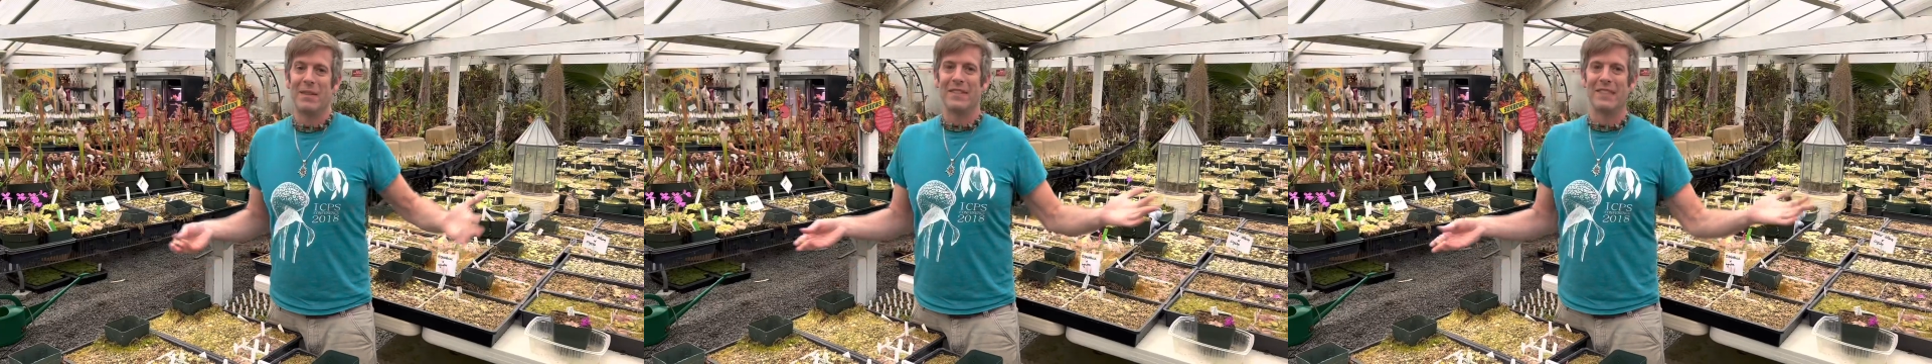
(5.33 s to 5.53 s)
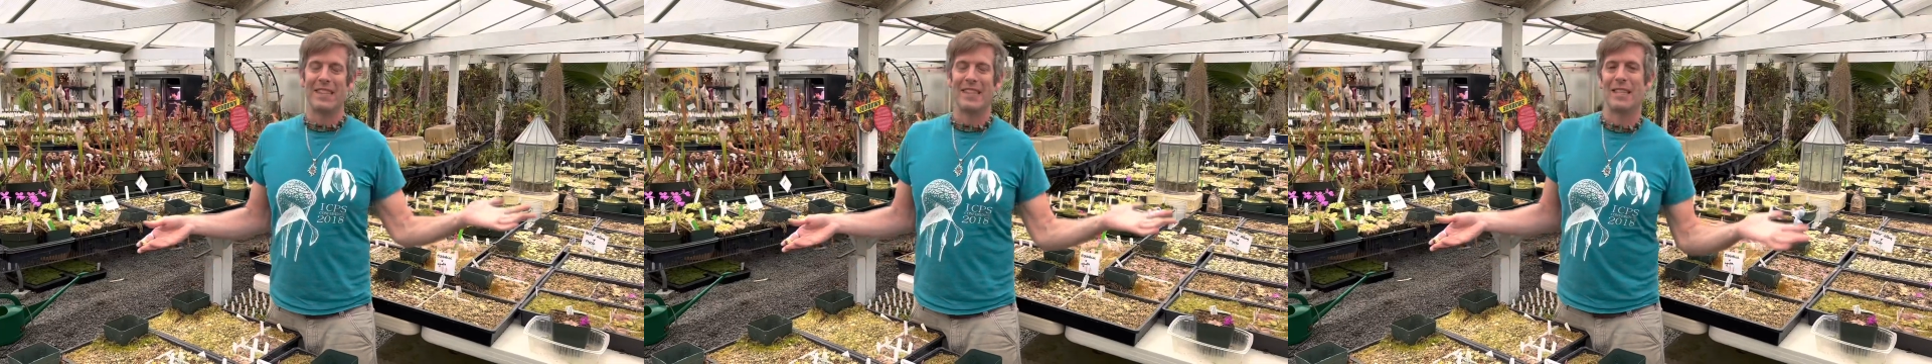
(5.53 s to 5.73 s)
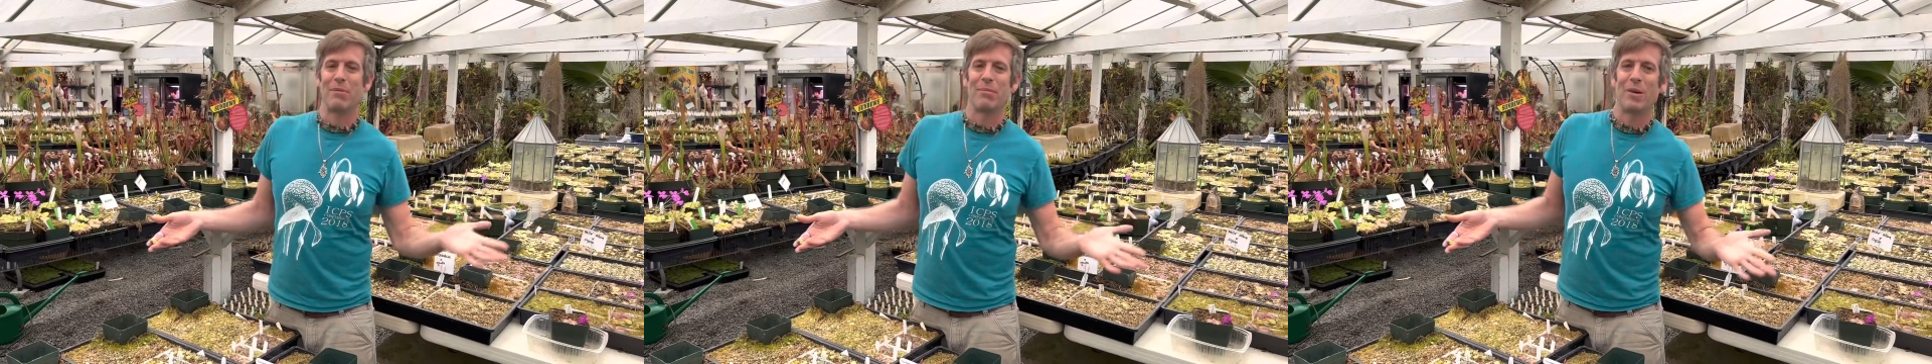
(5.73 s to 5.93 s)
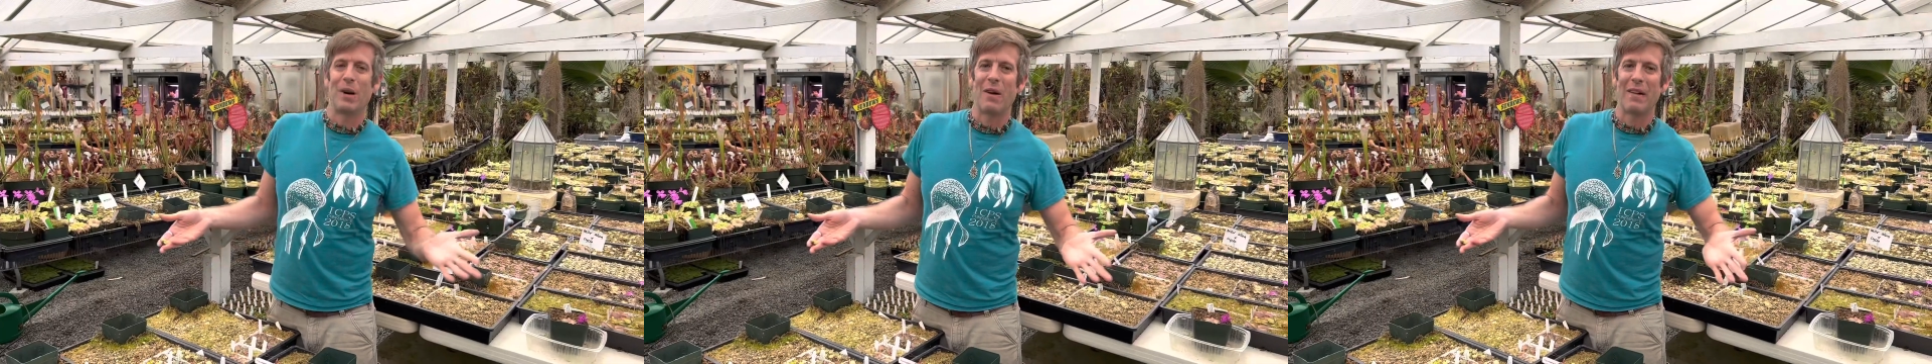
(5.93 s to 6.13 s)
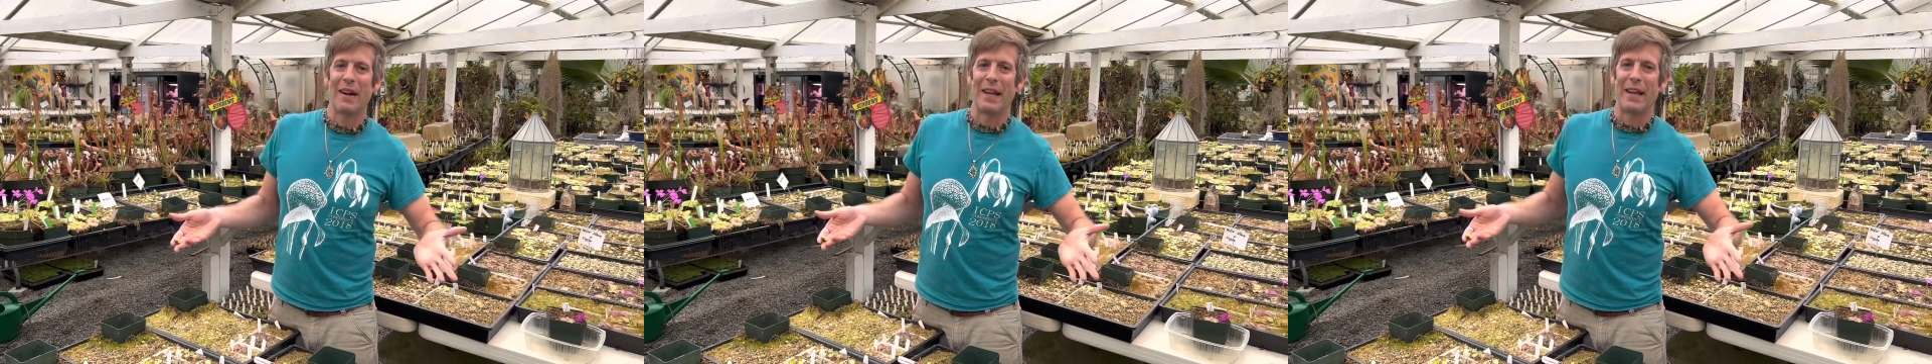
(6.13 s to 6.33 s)
it's December
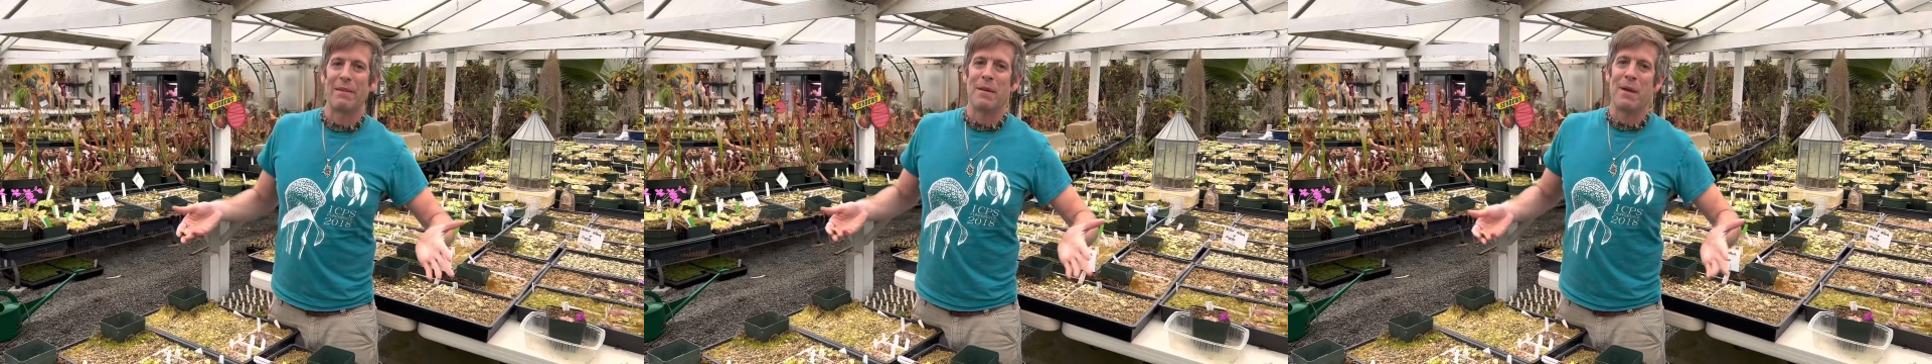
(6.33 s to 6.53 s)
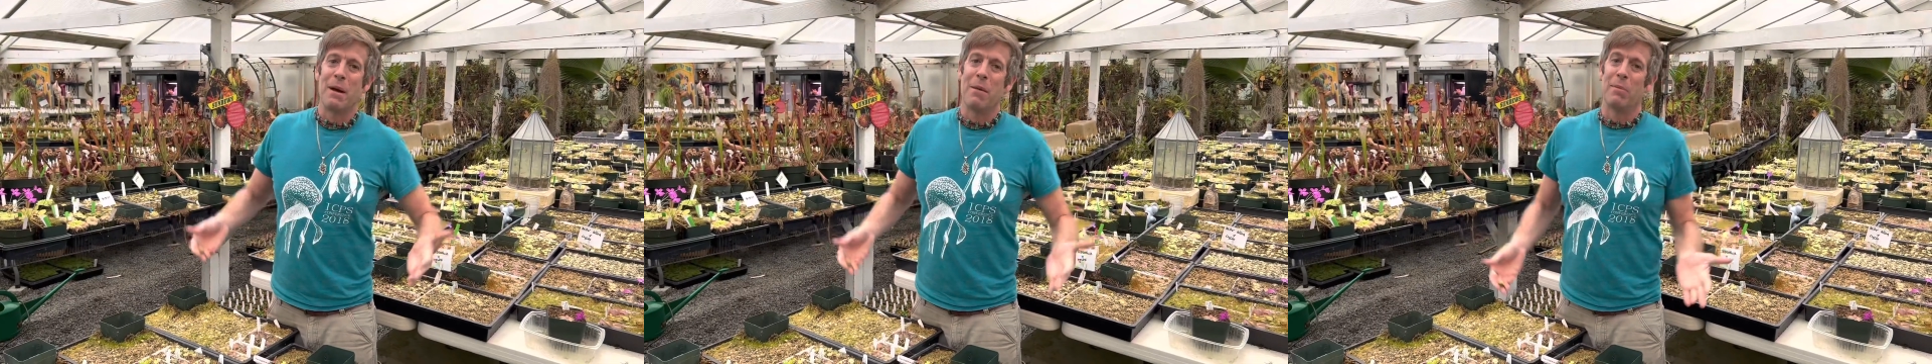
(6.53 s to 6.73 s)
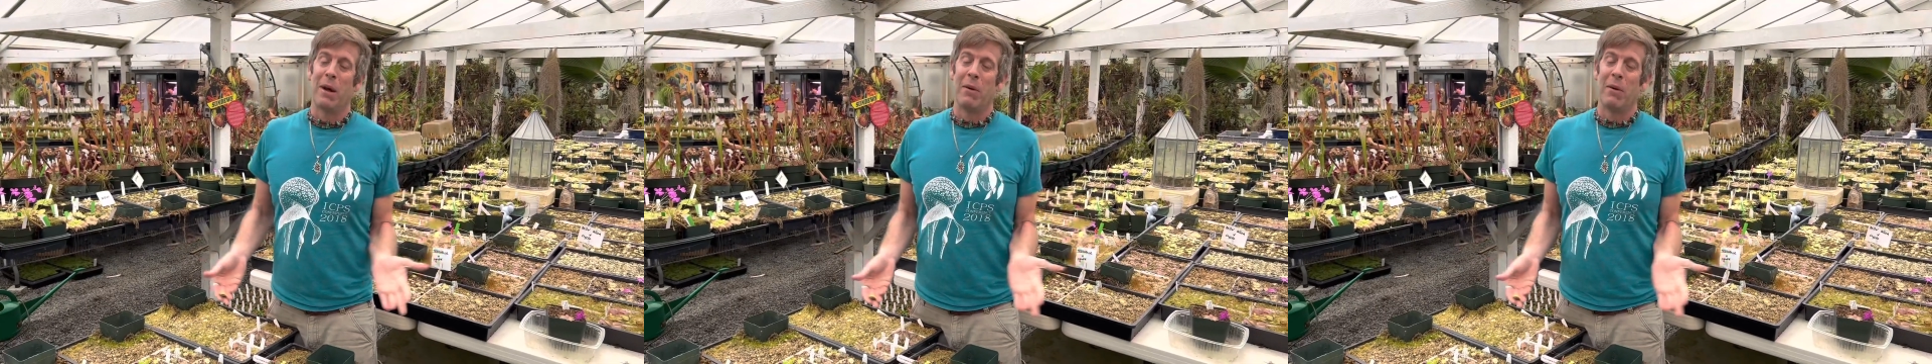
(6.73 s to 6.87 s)
already, but